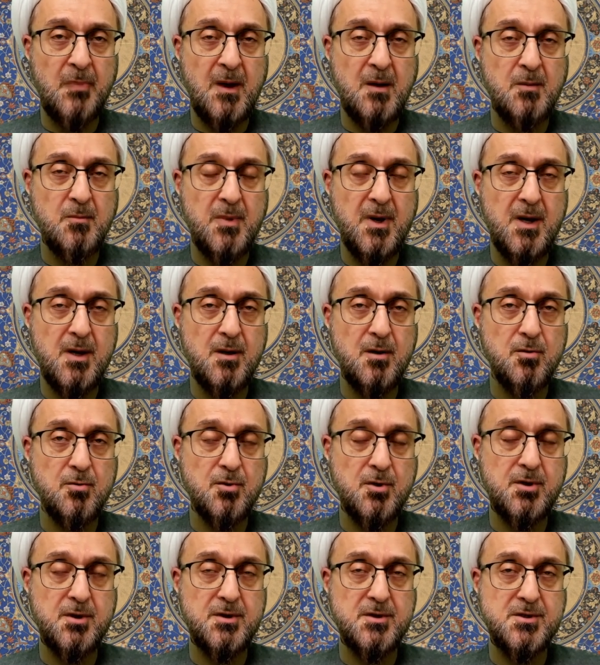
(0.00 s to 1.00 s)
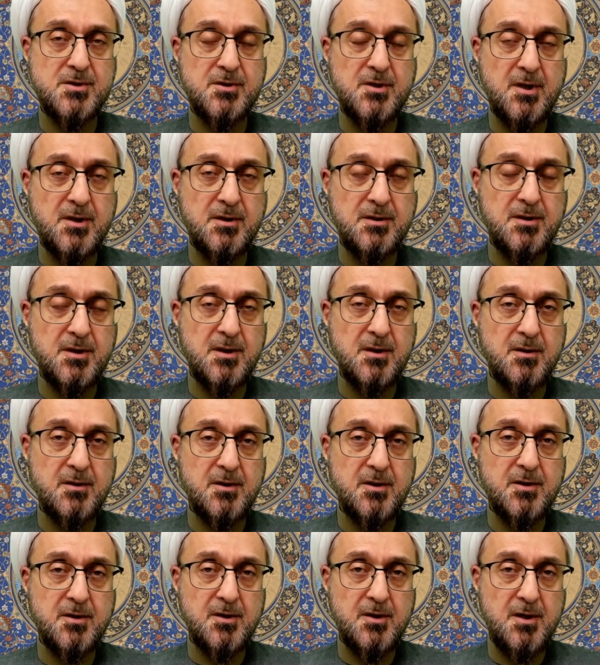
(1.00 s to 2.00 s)
by orchestrating
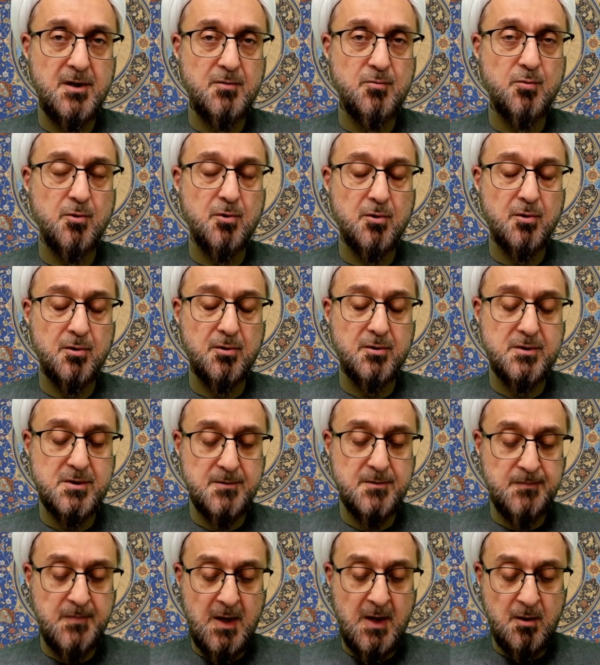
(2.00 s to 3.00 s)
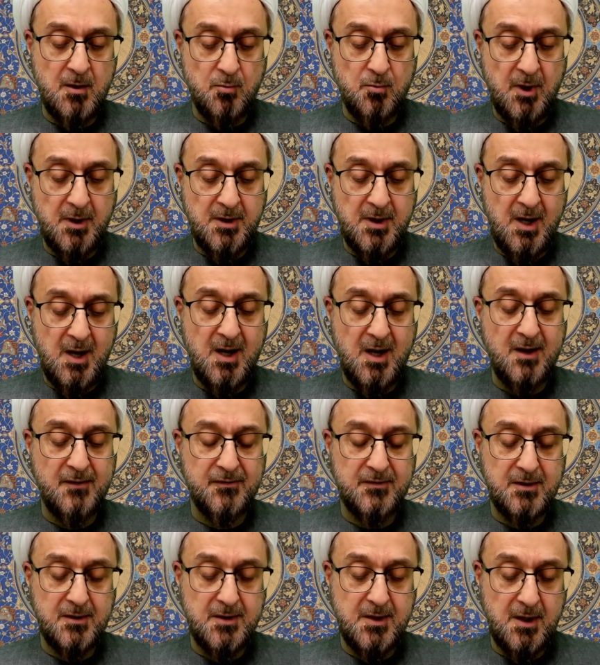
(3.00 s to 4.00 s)
3 wars, one
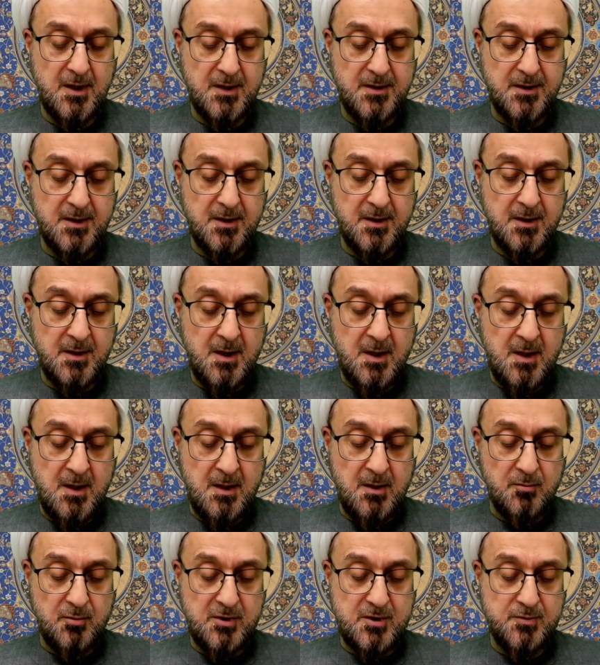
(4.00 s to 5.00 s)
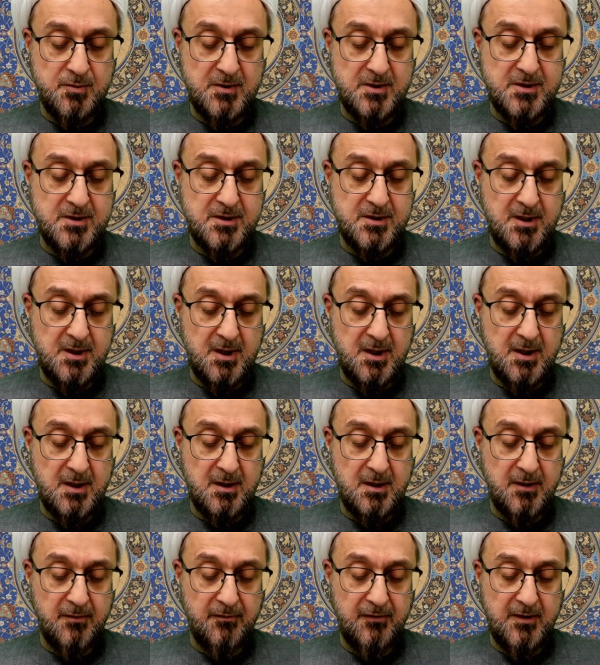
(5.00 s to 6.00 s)
after the other, which was
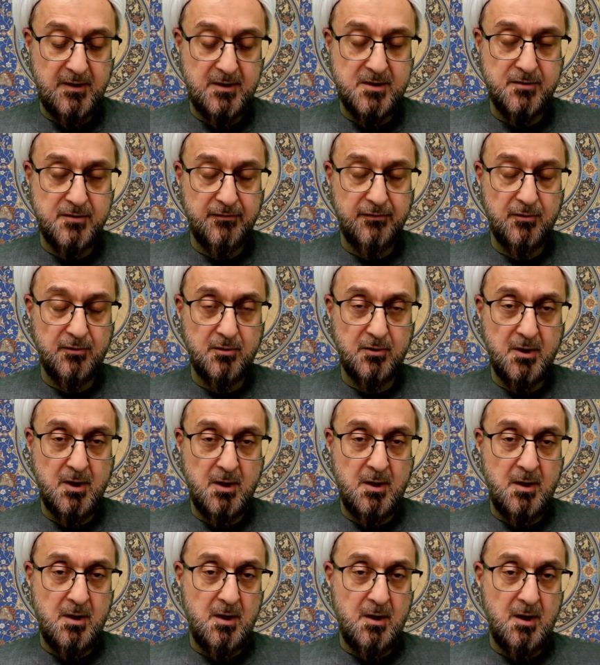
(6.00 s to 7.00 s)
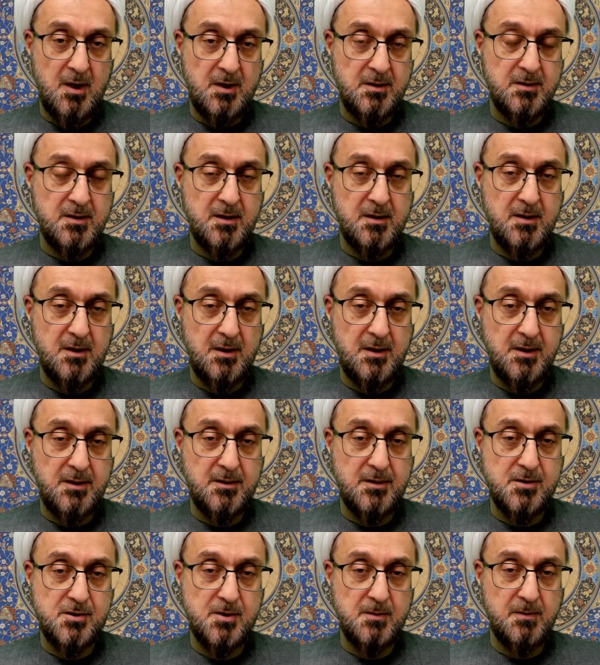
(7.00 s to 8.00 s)
first of all under the
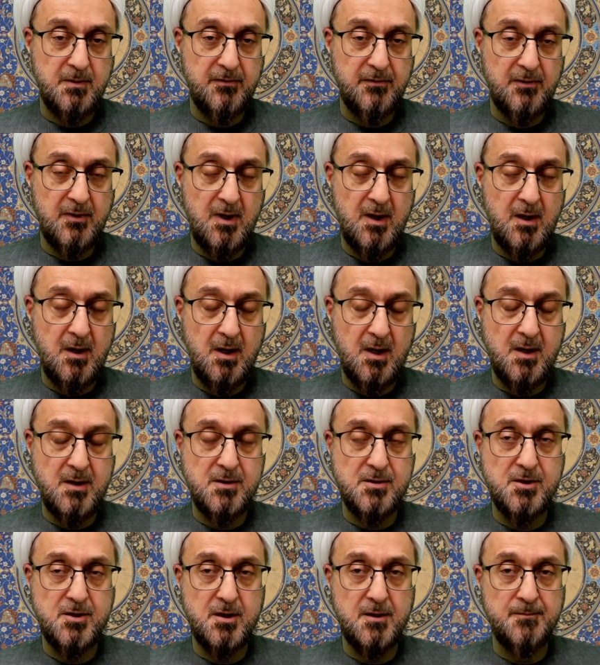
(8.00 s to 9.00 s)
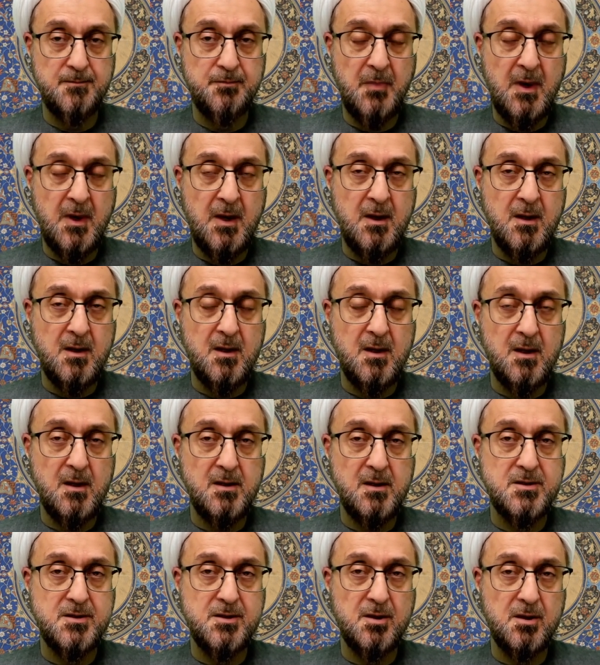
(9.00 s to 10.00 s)
leadership of Aisha.
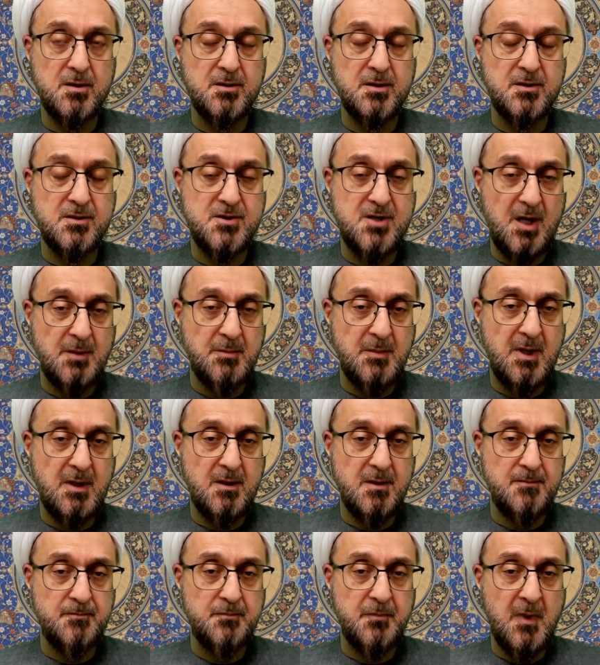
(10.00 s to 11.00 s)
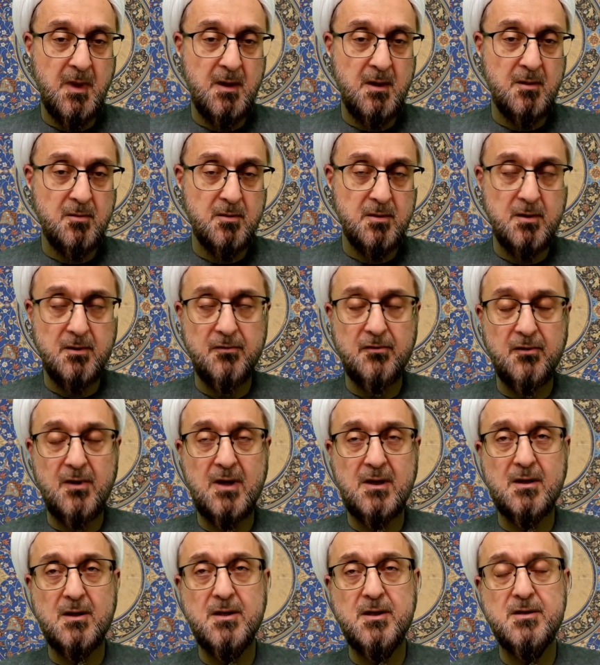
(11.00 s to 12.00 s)
Started Jamal,
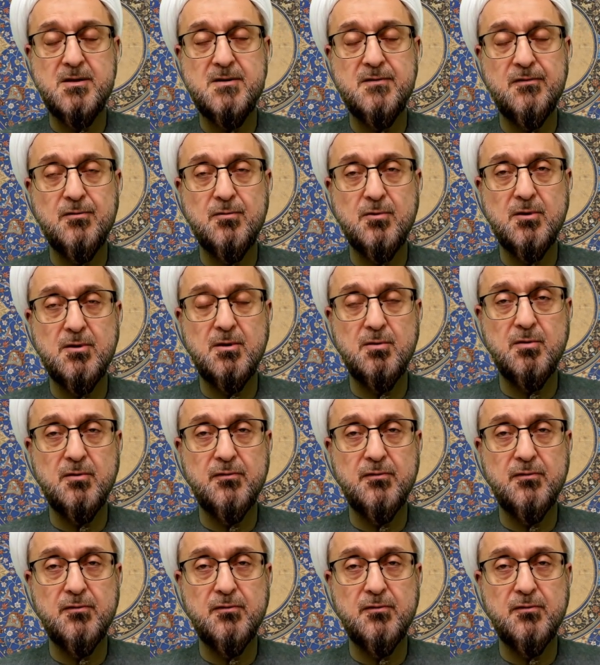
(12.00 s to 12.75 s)
at least 40 to